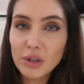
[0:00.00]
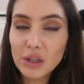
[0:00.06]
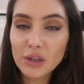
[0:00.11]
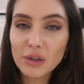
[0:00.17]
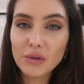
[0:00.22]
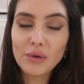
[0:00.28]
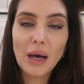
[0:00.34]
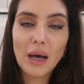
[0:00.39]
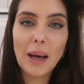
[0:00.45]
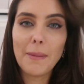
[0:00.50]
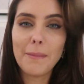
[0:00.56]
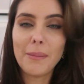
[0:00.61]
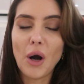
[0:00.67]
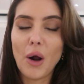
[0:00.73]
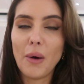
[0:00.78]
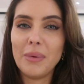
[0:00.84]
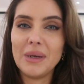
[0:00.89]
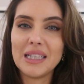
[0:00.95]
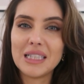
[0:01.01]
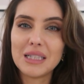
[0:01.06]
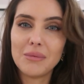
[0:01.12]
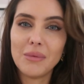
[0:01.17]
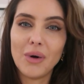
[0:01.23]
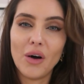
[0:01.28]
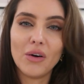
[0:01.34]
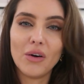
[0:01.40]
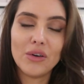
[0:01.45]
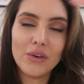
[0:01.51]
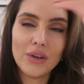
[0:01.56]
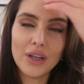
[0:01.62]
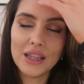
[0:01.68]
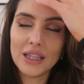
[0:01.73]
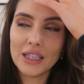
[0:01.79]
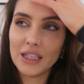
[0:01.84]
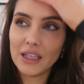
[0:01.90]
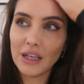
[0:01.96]
you uh, properly tomorrow
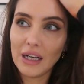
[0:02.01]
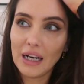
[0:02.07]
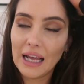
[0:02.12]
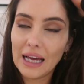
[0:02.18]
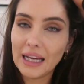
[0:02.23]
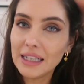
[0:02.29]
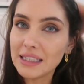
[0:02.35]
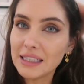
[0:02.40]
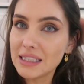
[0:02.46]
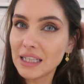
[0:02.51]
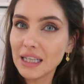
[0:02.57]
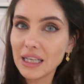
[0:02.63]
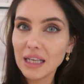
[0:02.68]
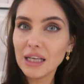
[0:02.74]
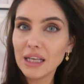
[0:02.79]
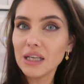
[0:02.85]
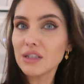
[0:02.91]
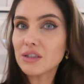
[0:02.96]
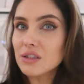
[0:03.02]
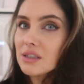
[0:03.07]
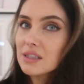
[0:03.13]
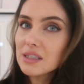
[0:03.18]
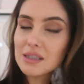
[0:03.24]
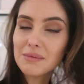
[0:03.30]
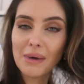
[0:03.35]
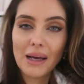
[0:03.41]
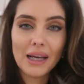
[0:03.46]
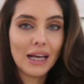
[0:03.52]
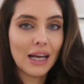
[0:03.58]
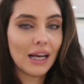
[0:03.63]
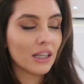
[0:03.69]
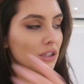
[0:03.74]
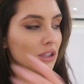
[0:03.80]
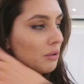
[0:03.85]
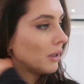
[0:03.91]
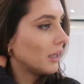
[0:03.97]
in the light. So this is my
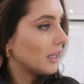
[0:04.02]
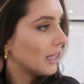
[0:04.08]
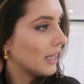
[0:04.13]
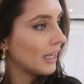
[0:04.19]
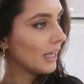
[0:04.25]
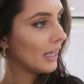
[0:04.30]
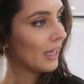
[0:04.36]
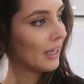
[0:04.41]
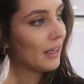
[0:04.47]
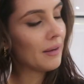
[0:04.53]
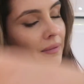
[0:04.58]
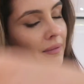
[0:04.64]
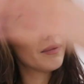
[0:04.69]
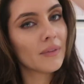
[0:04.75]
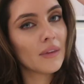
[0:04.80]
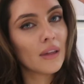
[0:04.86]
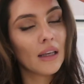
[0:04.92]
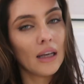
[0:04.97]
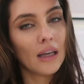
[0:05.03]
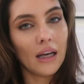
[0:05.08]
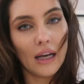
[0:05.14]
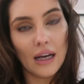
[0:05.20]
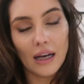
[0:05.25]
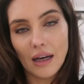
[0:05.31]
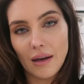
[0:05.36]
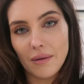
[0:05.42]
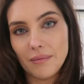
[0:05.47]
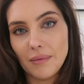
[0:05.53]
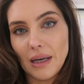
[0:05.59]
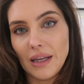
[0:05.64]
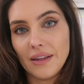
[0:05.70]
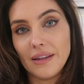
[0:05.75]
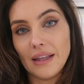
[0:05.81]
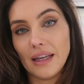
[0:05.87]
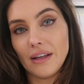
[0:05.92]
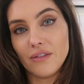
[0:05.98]
actual hair. Um,
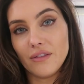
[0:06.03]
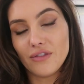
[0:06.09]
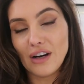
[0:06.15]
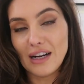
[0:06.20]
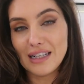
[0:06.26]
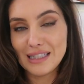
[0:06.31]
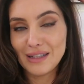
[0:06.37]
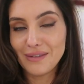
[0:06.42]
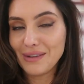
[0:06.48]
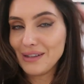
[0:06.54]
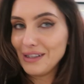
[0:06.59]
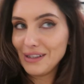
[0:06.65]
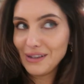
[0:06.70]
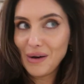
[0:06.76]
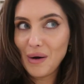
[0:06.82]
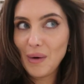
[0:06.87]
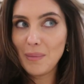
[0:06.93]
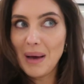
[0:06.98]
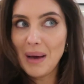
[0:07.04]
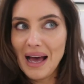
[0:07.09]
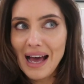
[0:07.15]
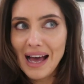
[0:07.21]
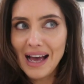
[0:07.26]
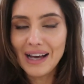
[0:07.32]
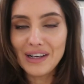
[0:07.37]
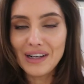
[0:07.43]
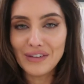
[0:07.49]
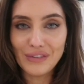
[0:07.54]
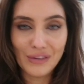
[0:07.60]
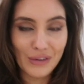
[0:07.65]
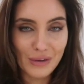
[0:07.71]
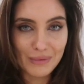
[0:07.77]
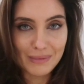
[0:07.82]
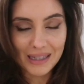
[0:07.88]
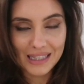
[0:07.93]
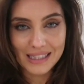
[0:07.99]
and then Friday we're going to go back
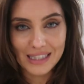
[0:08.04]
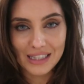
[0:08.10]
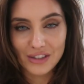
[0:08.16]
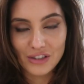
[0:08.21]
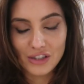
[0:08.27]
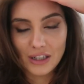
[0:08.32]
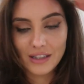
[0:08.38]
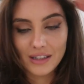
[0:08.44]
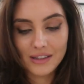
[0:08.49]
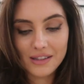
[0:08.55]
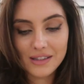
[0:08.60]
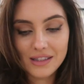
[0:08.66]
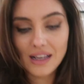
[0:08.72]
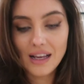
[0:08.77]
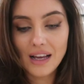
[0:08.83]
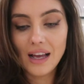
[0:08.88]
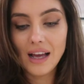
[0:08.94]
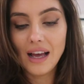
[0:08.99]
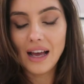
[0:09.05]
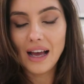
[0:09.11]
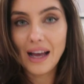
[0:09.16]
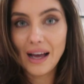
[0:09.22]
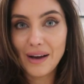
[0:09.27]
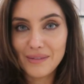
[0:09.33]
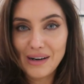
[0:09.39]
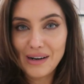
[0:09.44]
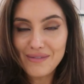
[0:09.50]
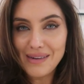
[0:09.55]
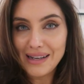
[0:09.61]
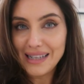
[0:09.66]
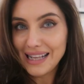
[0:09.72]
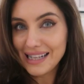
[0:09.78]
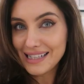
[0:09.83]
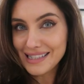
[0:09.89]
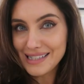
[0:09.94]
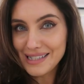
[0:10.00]
for my extensions um, am having my
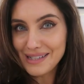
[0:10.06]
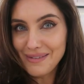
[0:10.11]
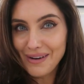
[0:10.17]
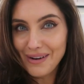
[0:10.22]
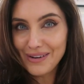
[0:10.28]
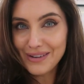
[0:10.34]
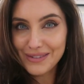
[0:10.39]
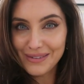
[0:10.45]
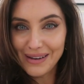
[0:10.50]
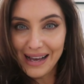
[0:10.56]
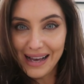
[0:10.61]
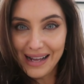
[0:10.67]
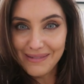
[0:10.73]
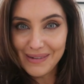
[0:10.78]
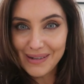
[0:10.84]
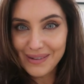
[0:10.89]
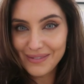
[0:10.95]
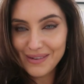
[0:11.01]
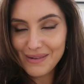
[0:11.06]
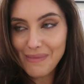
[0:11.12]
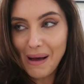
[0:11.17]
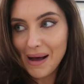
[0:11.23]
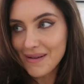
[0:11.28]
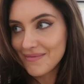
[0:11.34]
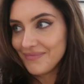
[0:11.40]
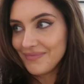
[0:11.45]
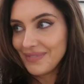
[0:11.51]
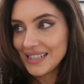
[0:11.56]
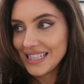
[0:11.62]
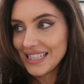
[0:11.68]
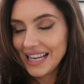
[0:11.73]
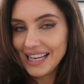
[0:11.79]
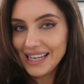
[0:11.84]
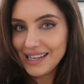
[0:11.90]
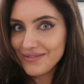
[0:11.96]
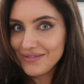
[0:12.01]
nails on tomorrow as well, a bit of a pamper
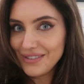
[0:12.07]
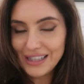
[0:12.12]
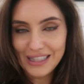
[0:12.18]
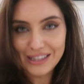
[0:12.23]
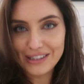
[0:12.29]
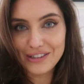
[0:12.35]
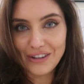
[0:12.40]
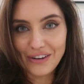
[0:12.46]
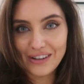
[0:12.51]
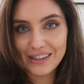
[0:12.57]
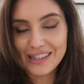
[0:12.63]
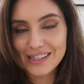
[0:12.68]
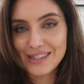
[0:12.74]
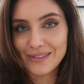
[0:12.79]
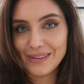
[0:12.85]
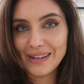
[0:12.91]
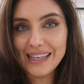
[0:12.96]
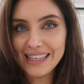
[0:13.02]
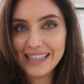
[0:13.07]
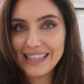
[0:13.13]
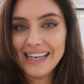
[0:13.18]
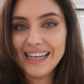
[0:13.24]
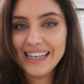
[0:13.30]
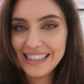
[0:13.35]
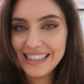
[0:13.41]
day. I'm really enjoying this week.